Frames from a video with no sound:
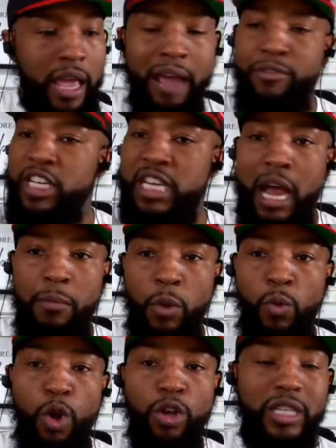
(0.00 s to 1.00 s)
every
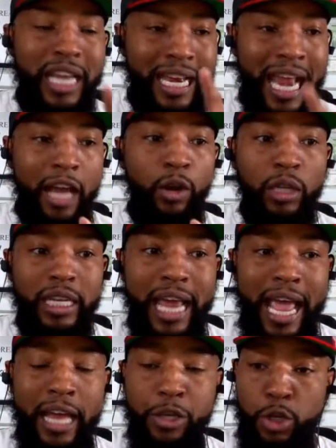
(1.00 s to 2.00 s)
time it works. And not only
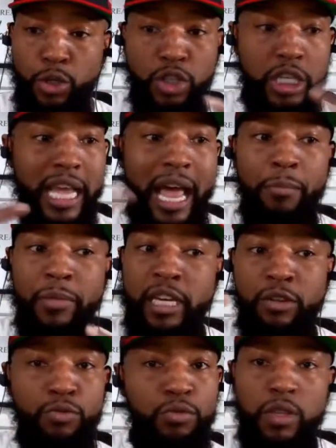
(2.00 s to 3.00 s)
that, you'll see how
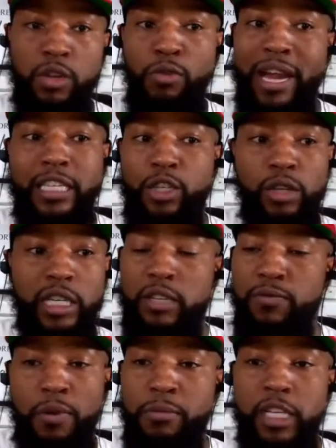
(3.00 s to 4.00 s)
many the rates on
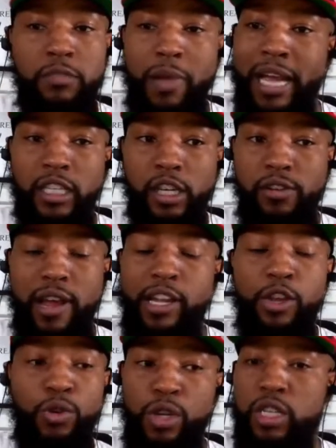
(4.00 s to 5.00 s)
these from these banks and
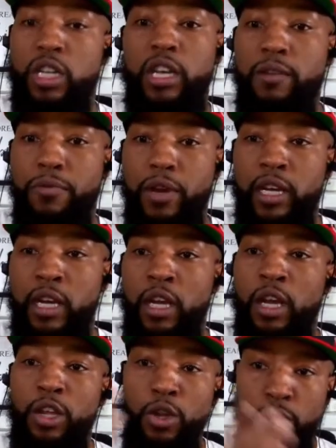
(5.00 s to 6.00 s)
credit unions are different.
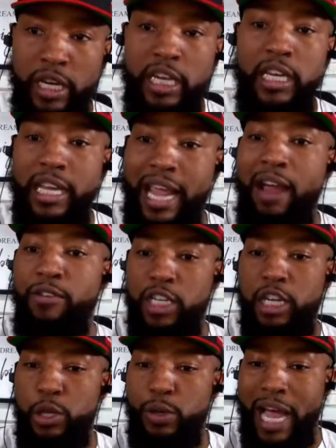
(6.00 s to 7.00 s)
You need to
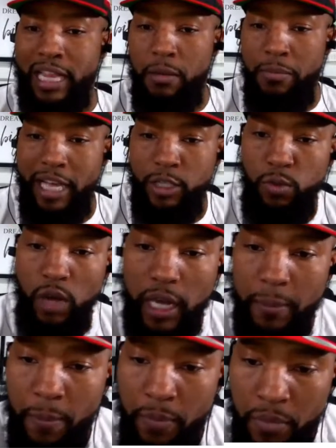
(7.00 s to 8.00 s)
guarantee you got the best
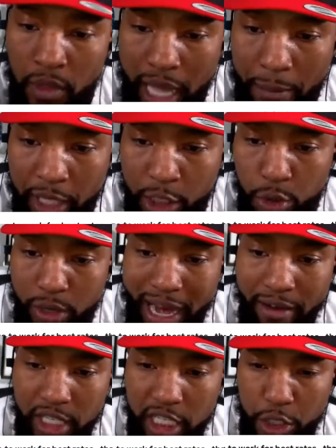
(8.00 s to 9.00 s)
one. That means you
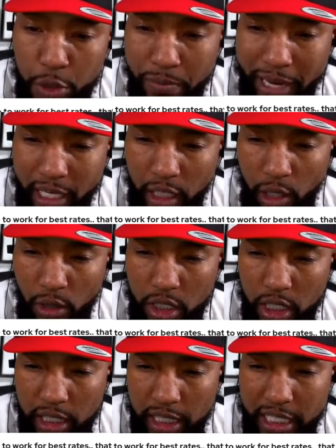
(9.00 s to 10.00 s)
guaranteed you pay the
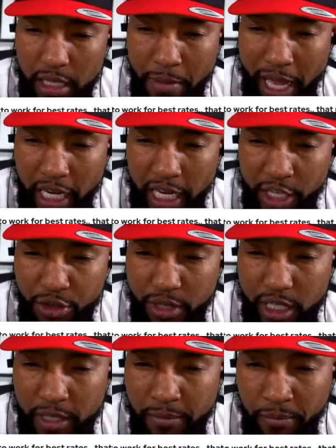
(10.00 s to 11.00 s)
lowest, least amount of
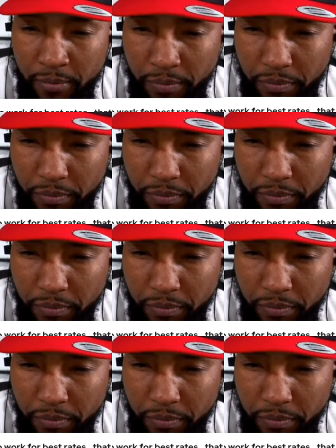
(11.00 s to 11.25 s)
interest.